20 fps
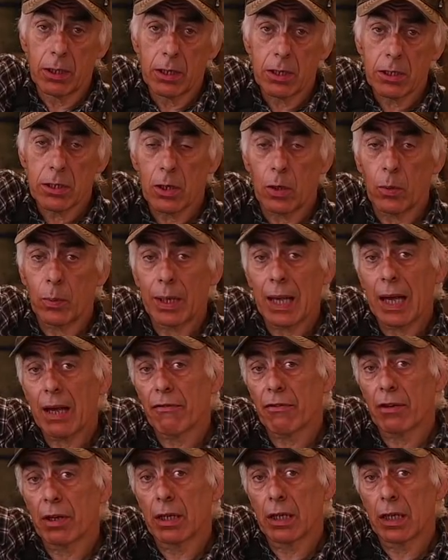So we have
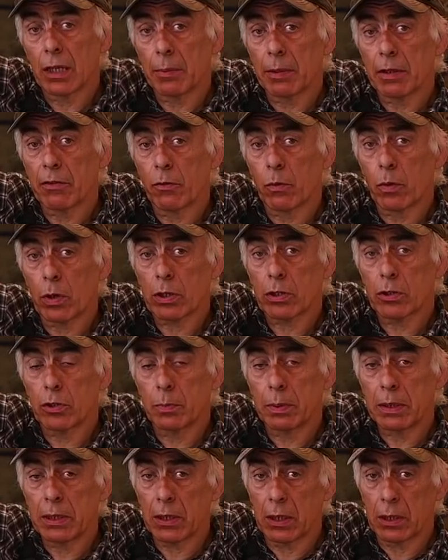a little bit of work to
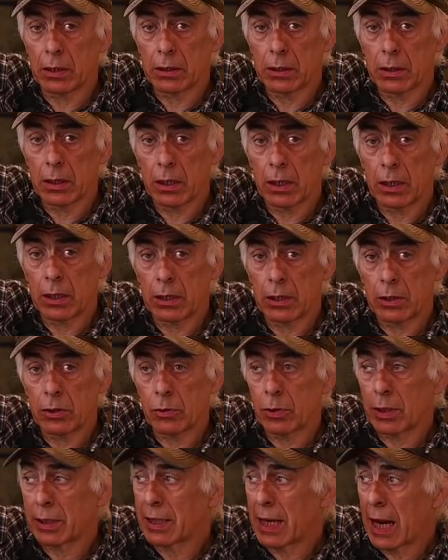be done uh,
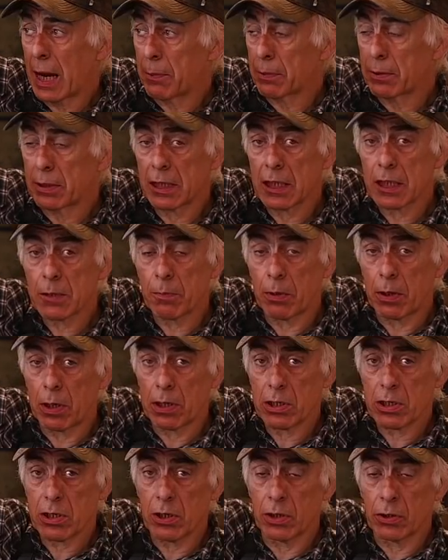to adapt these
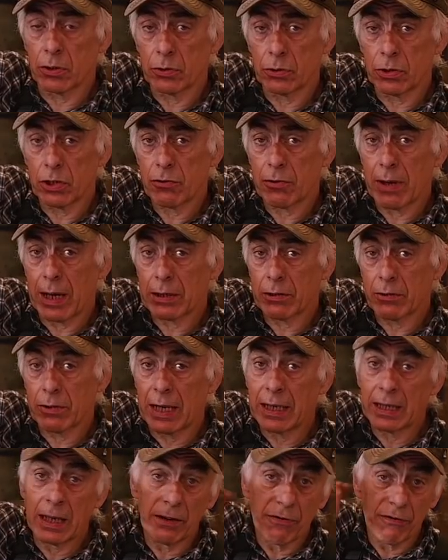parts onto the tractor.
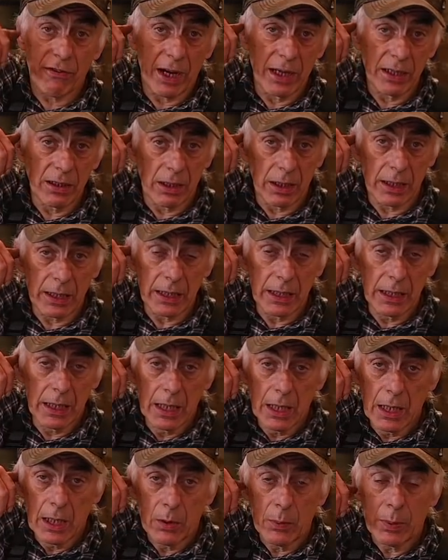And then finally,
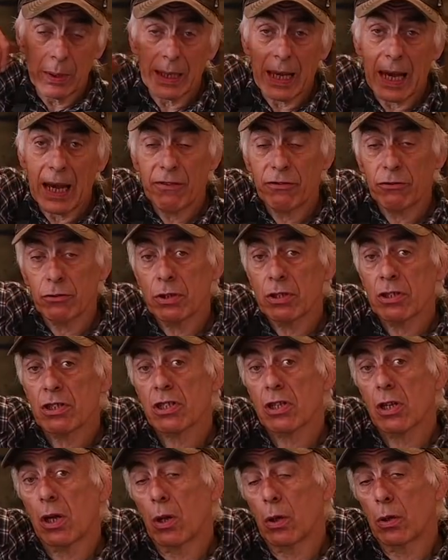we'll have to
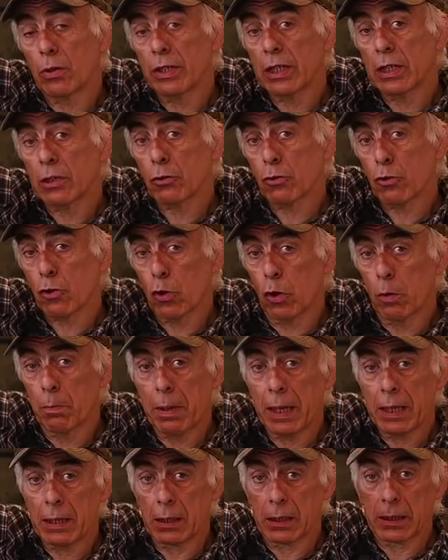install the control
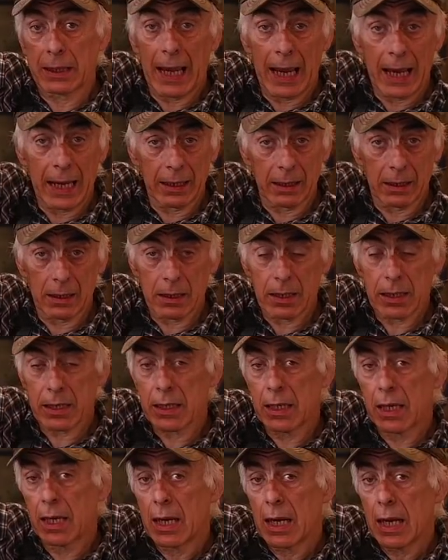panel, the handles,
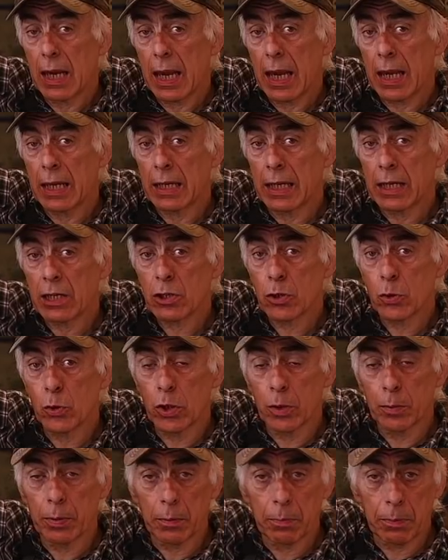in a
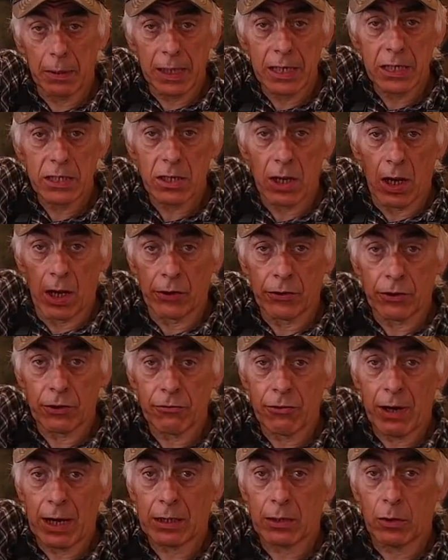suitable place on the
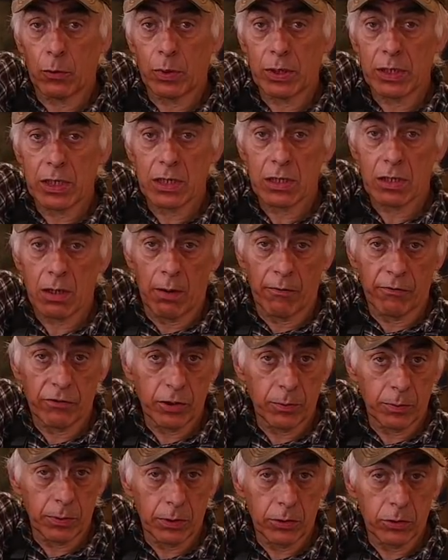tractor which is
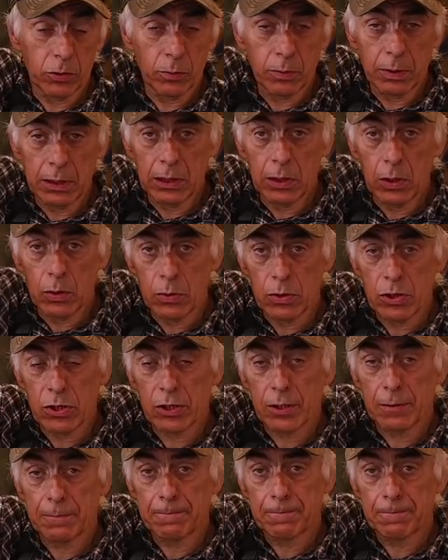comfortable to be used.